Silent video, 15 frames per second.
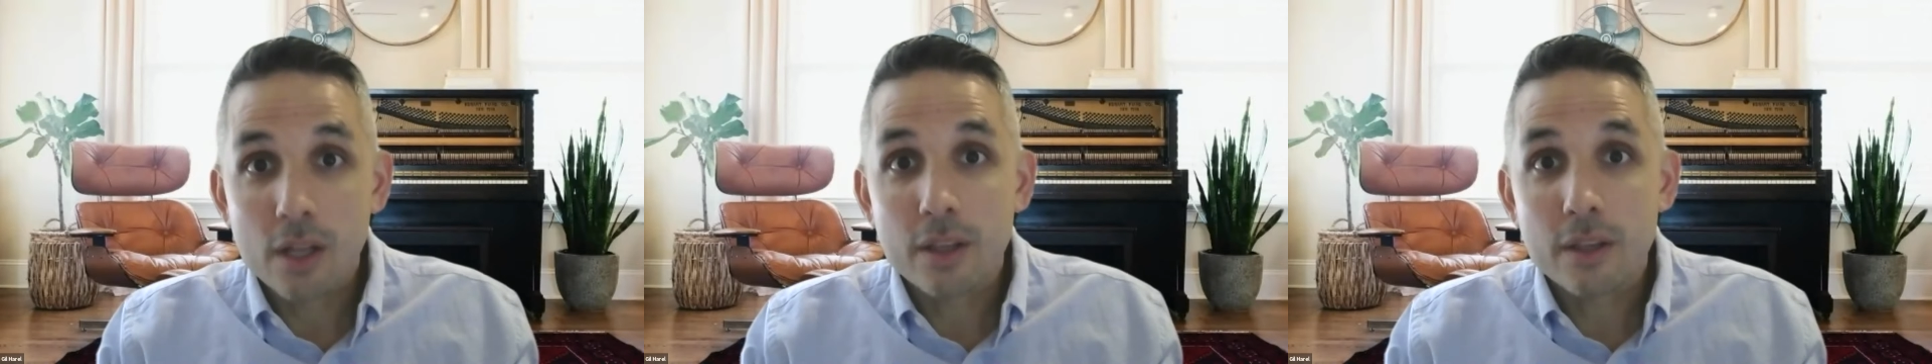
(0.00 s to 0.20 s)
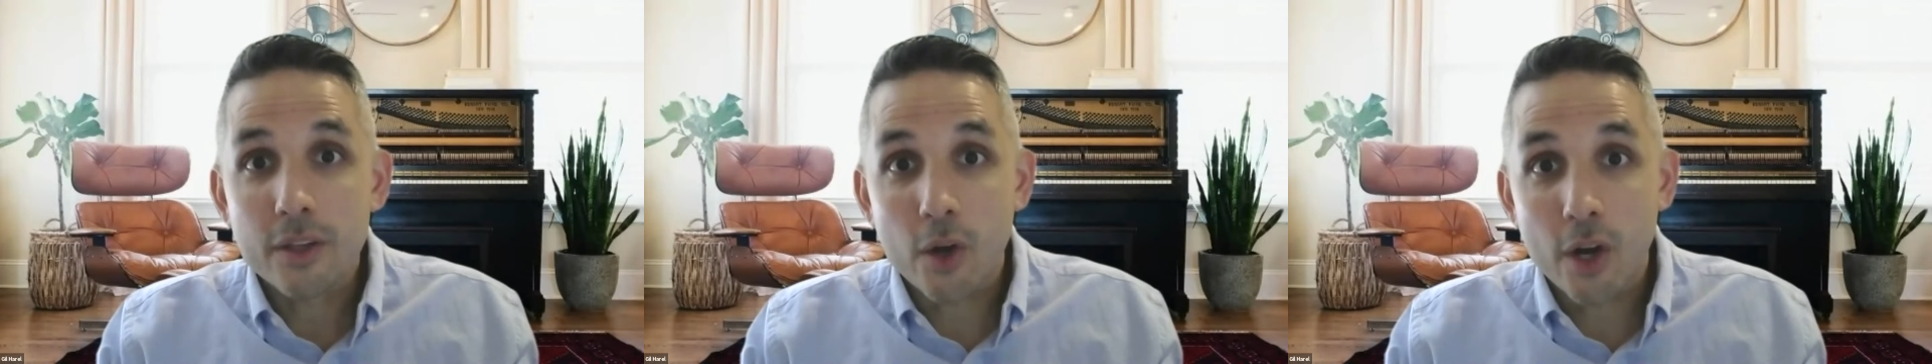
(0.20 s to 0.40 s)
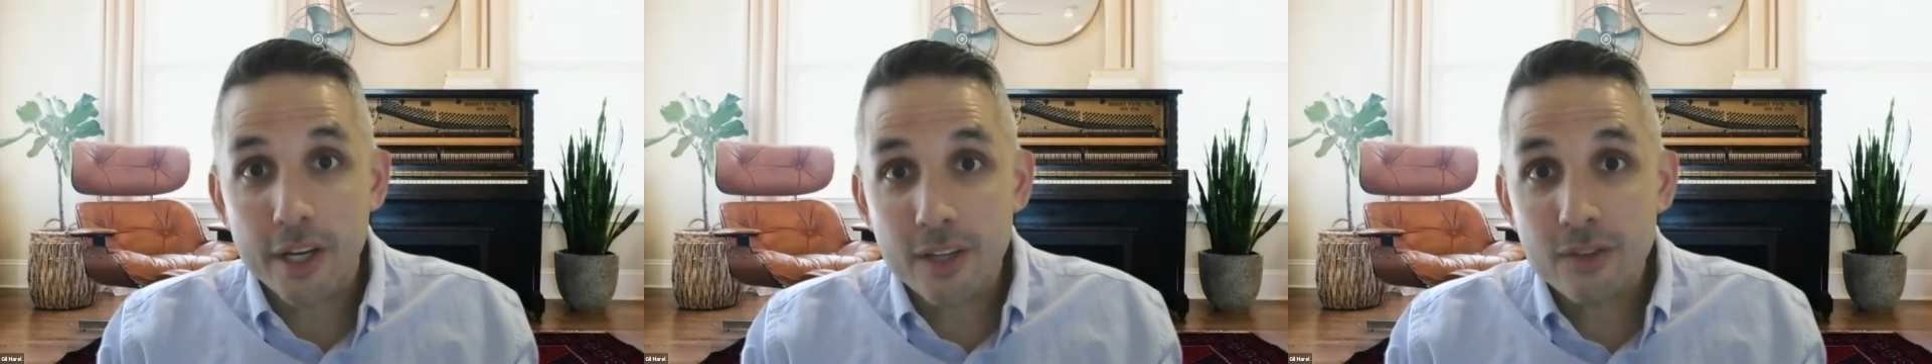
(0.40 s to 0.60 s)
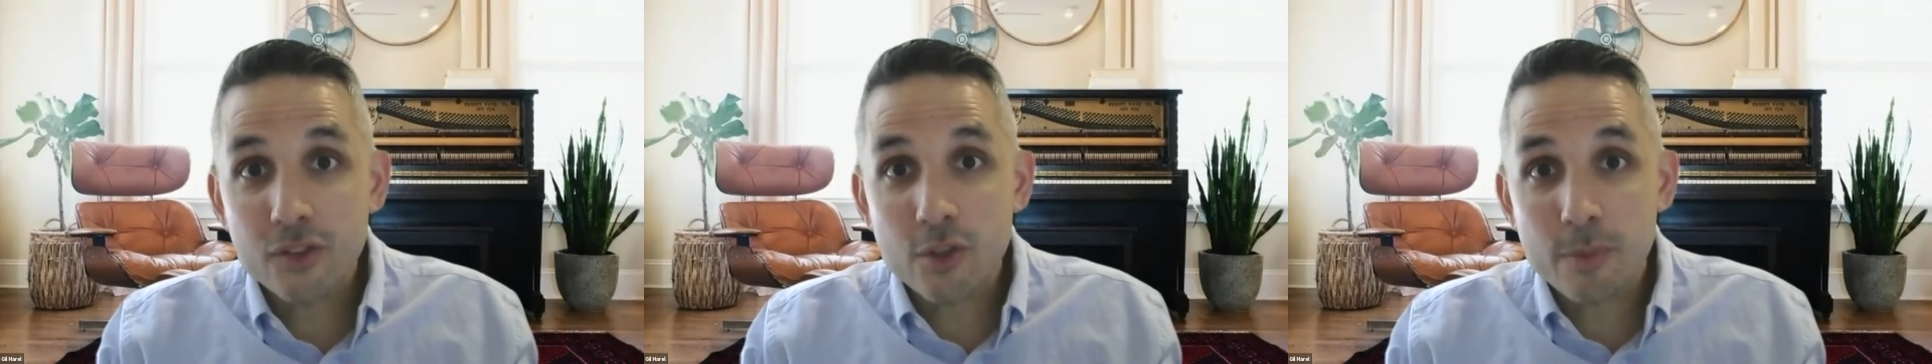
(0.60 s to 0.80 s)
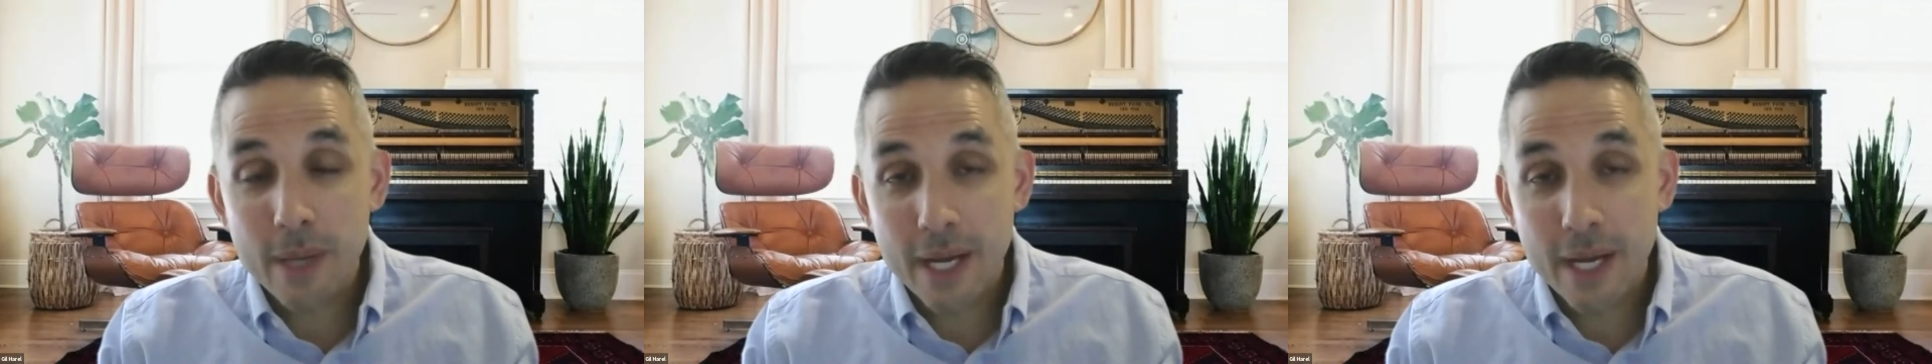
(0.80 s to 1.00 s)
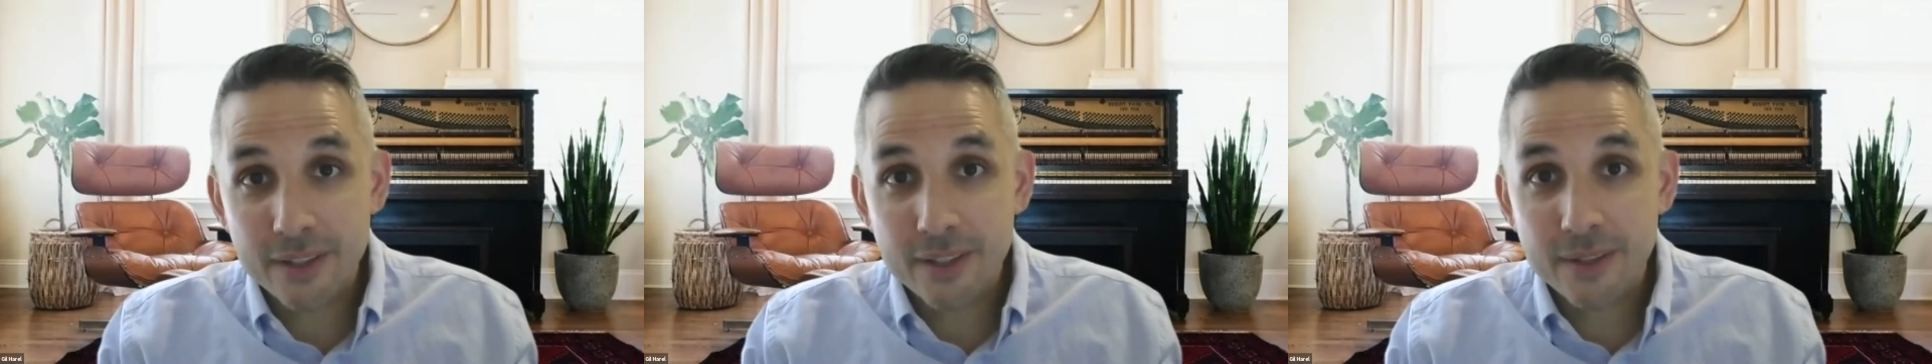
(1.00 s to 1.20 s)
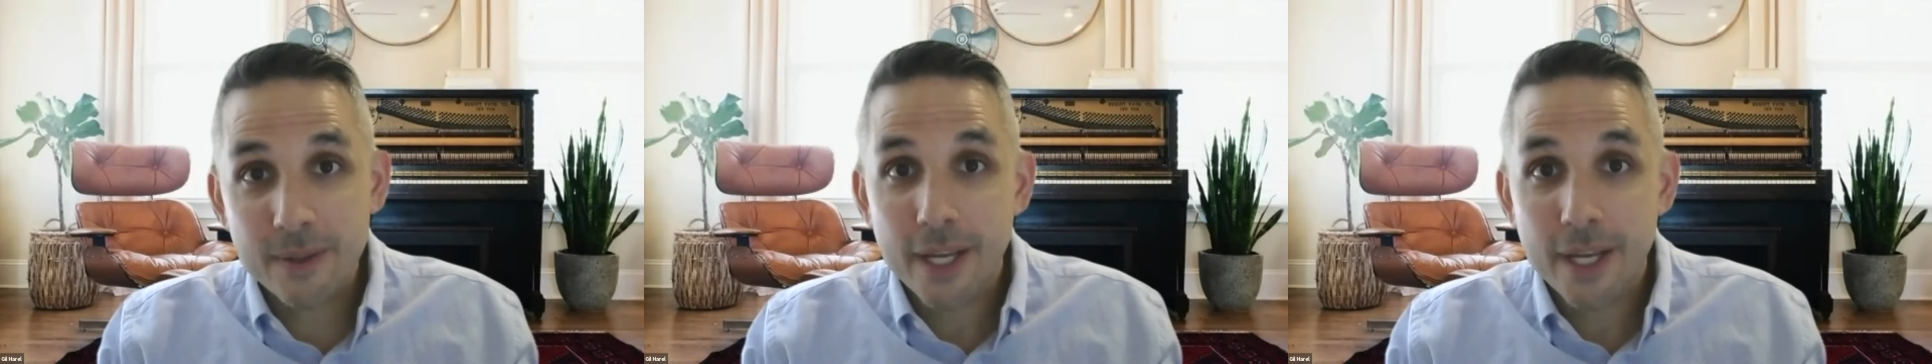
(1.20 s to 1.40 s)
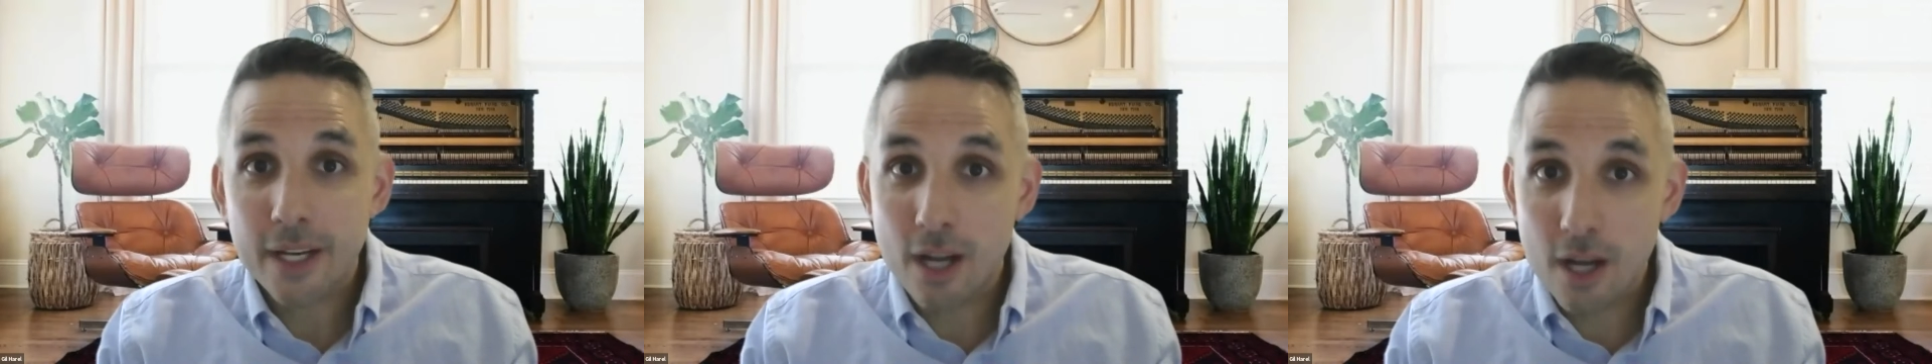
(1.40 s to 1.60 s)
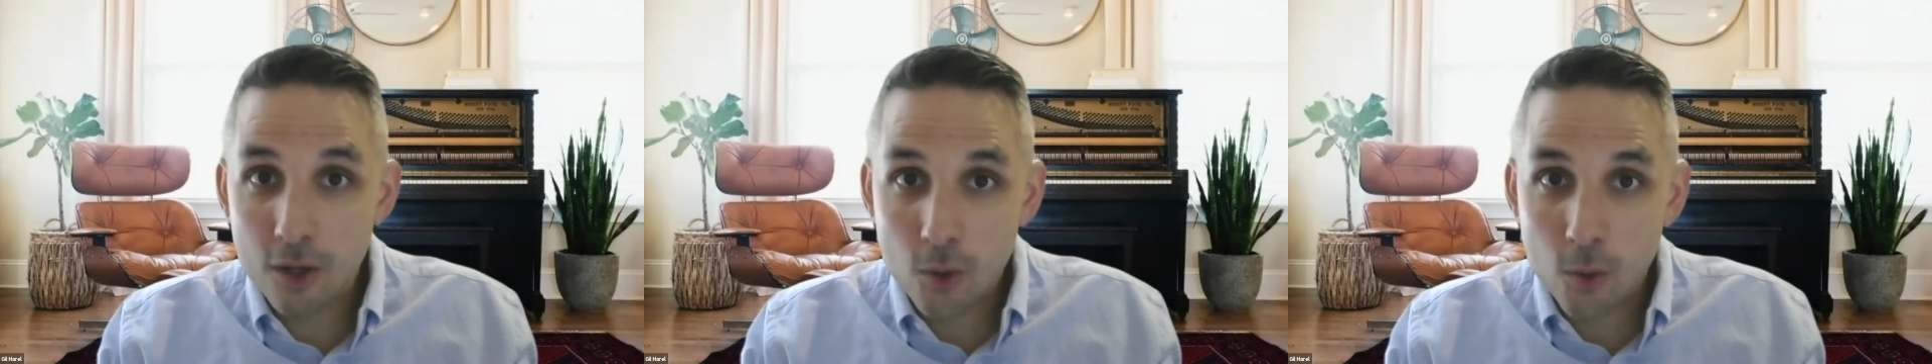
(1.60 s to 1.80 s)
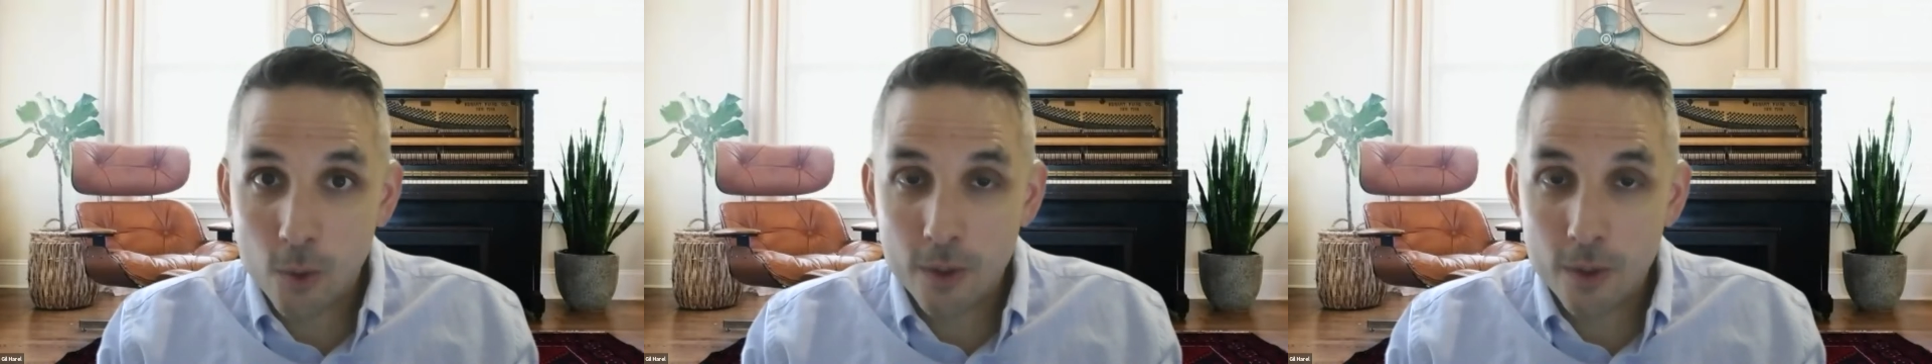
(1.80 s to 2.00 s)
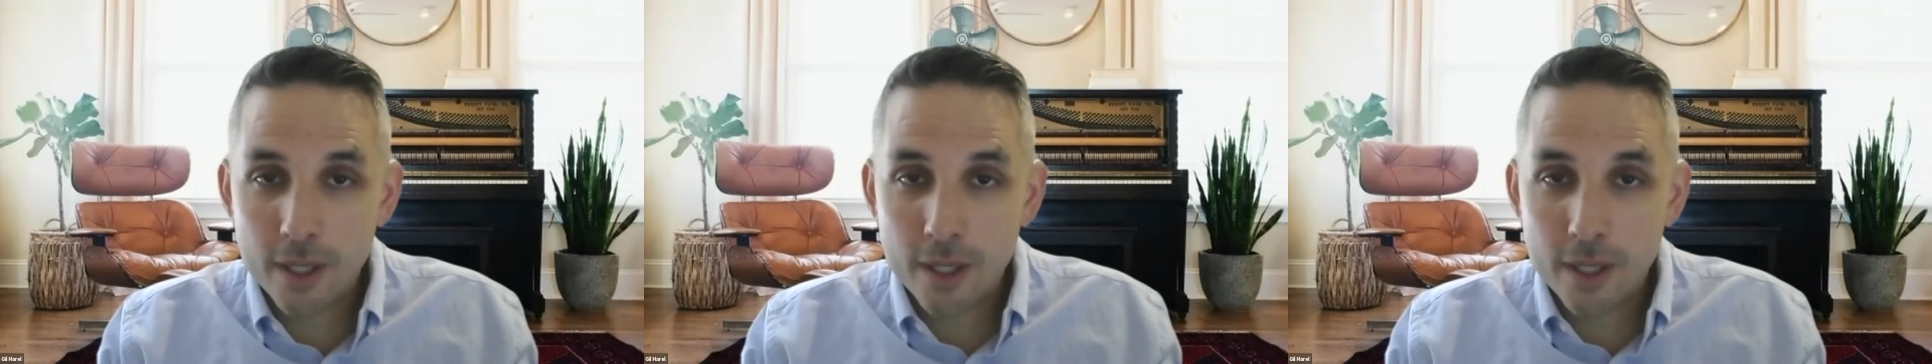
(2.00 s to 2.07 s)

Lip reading: the audience demanded an encore.